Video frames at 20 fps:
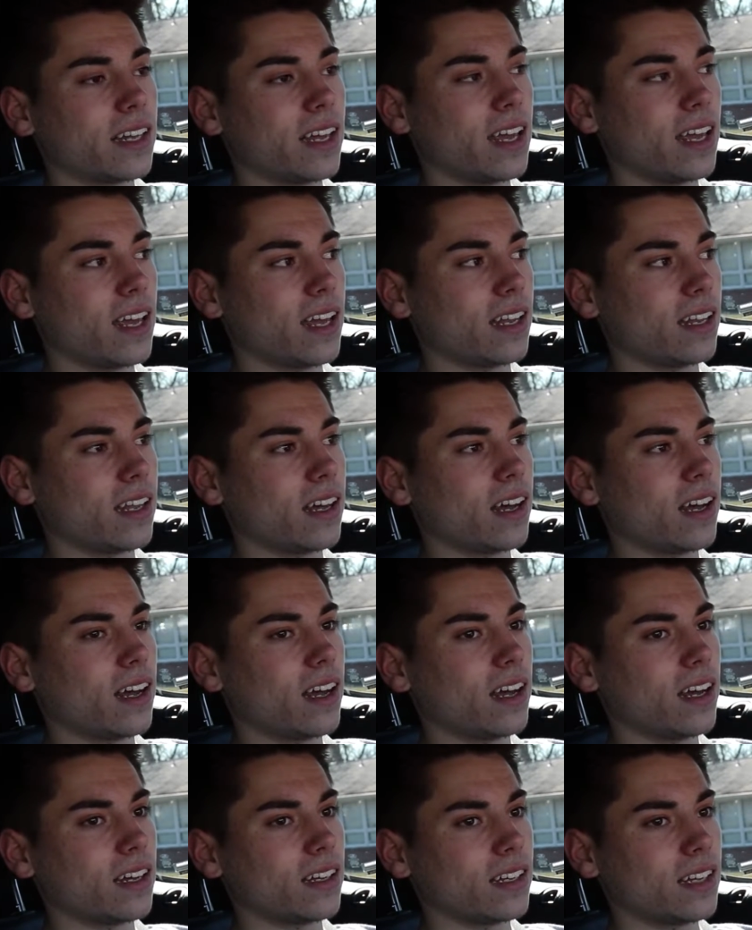and
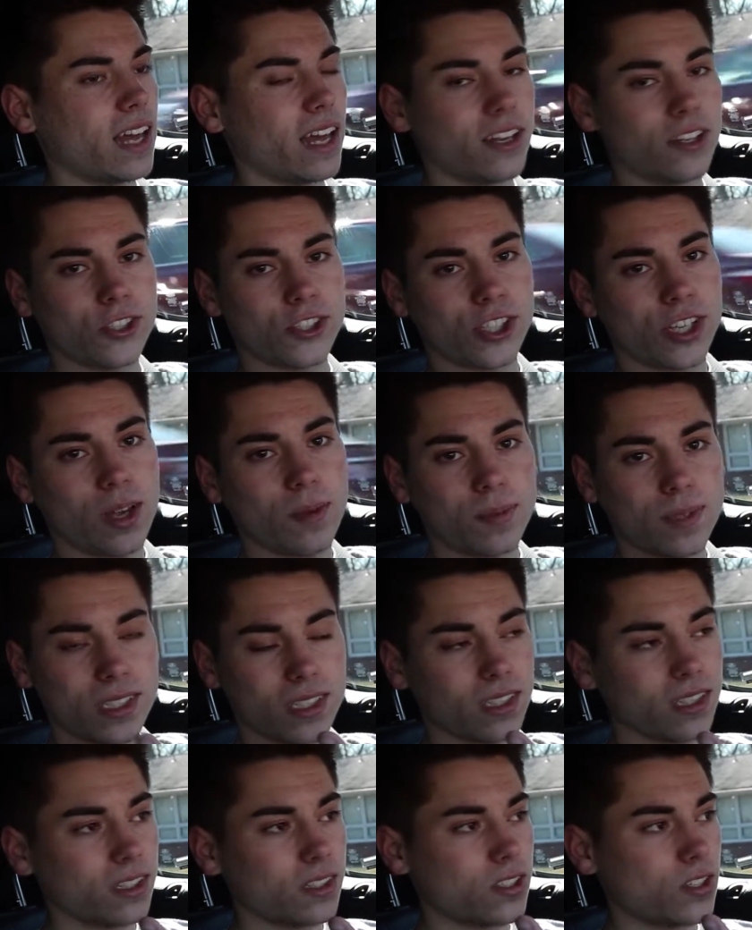had it
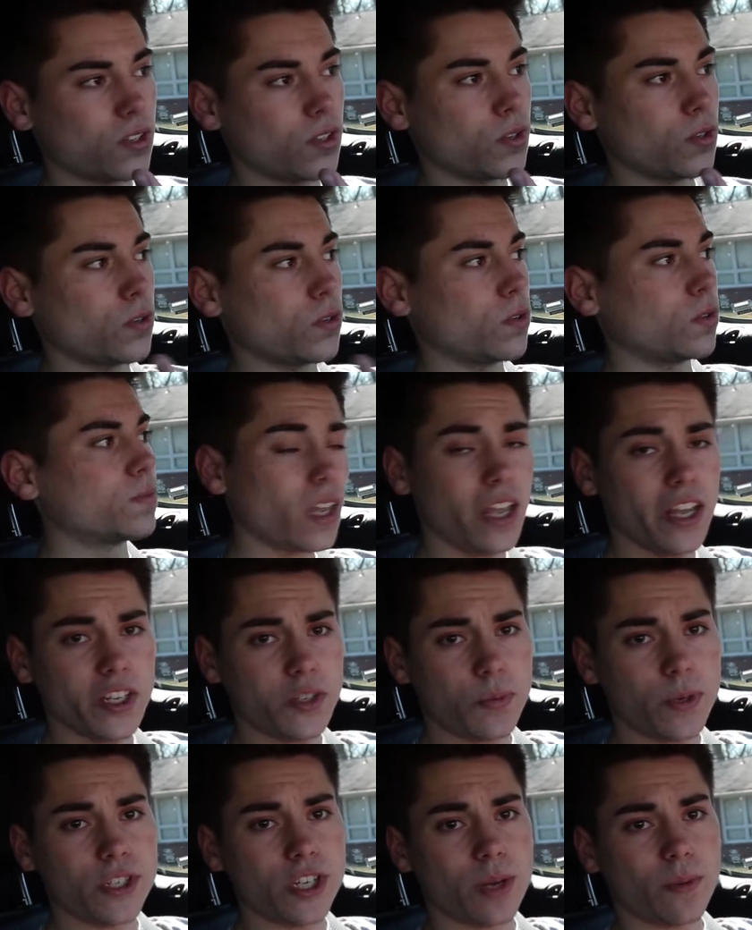shipped to
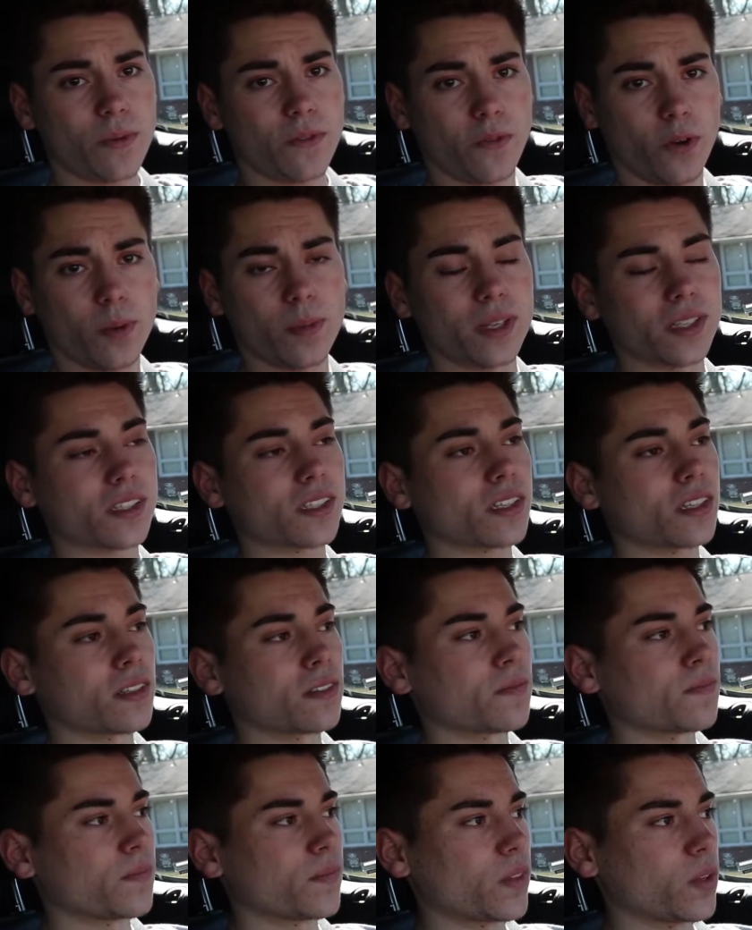HPJ Performance,
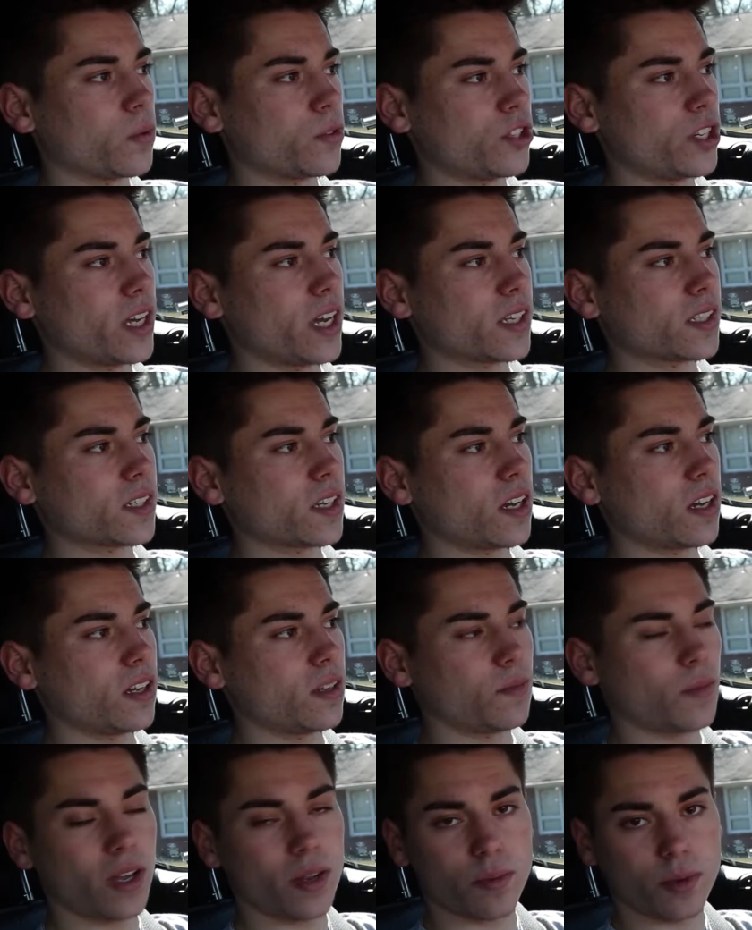which you guys saw
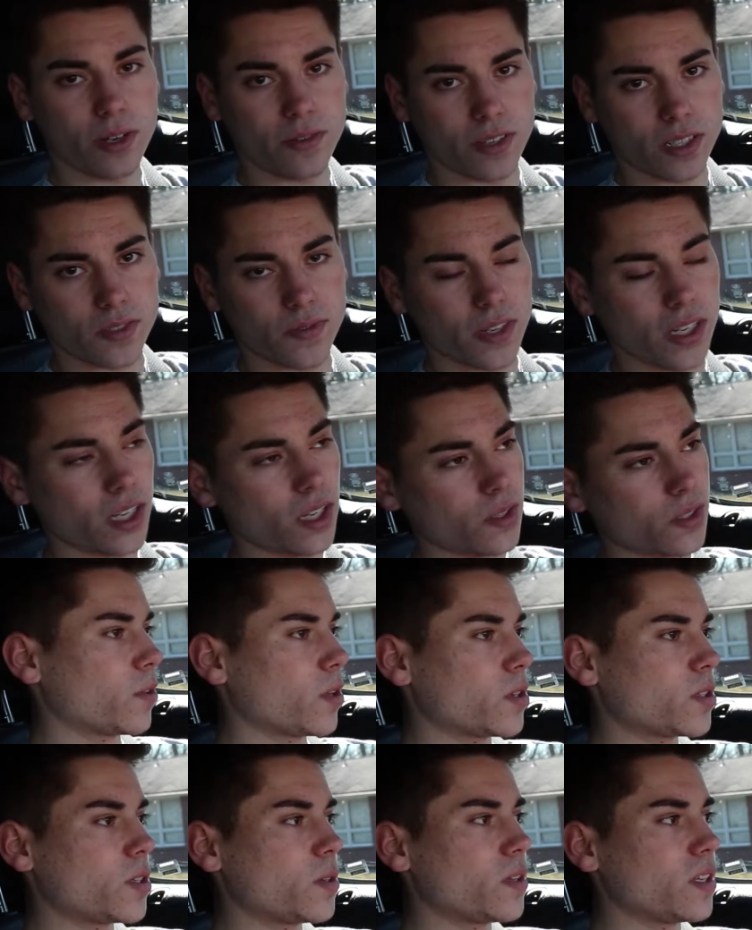in my previous videos. For
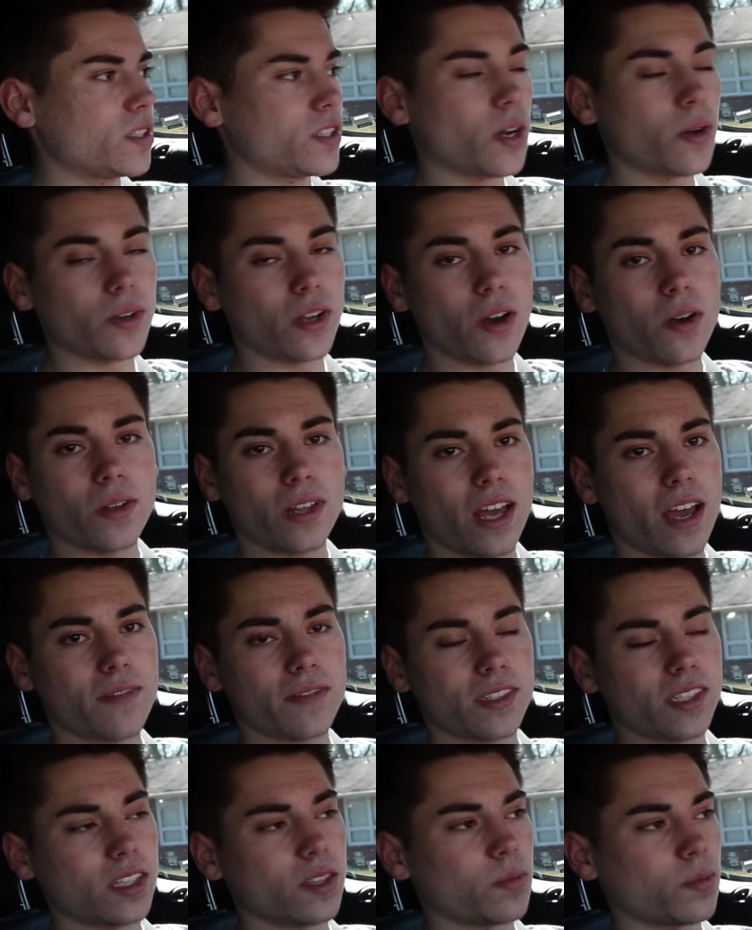those of you that don't know, that
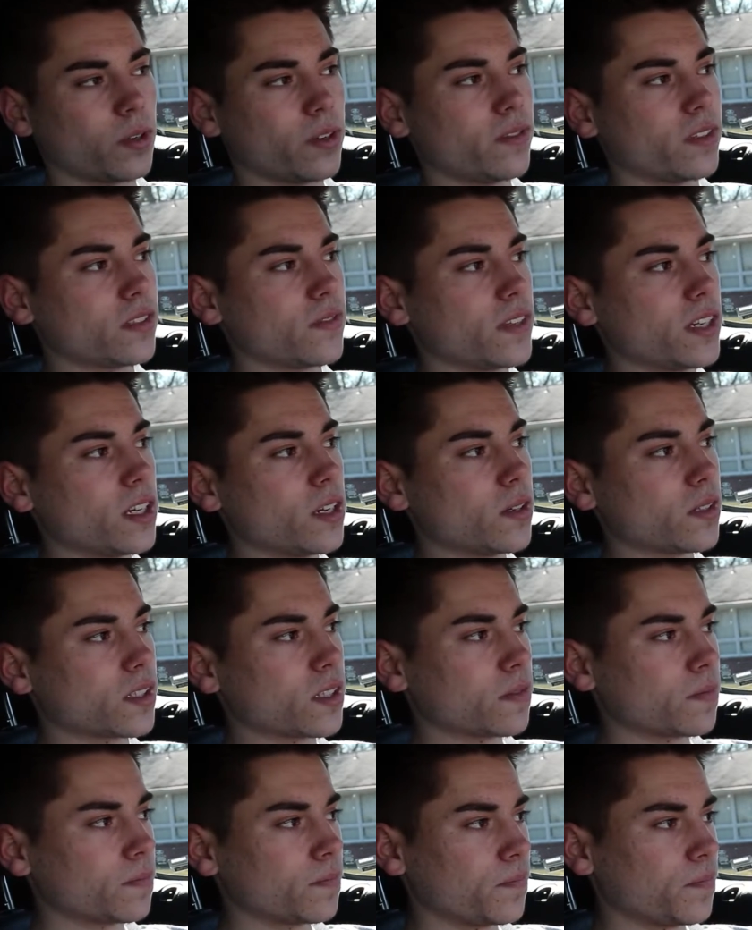haven't seen the previous
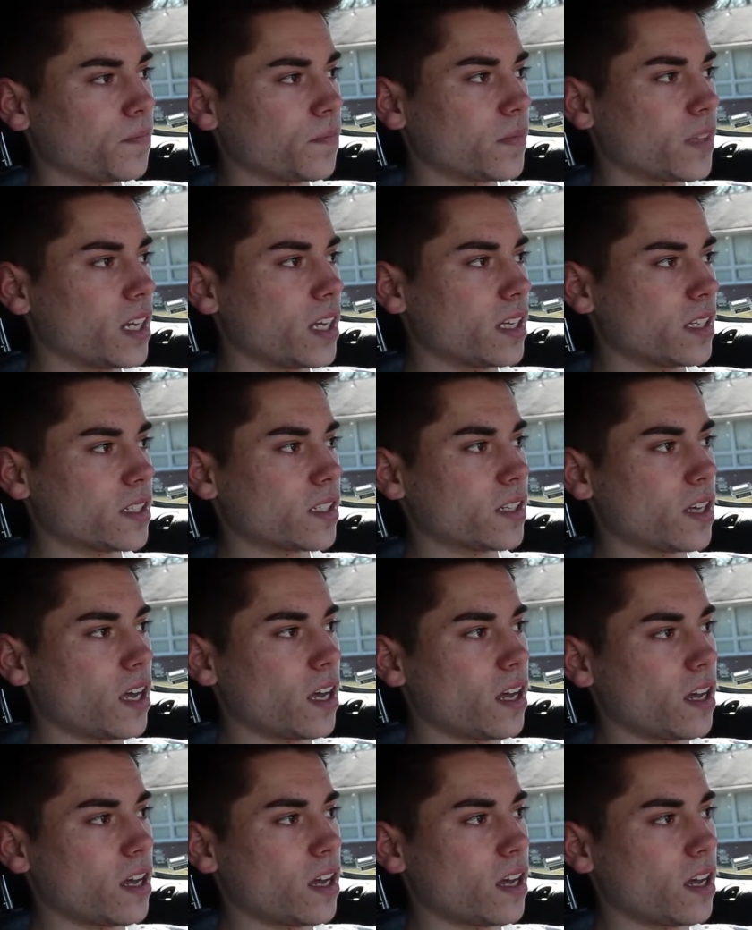videos, it's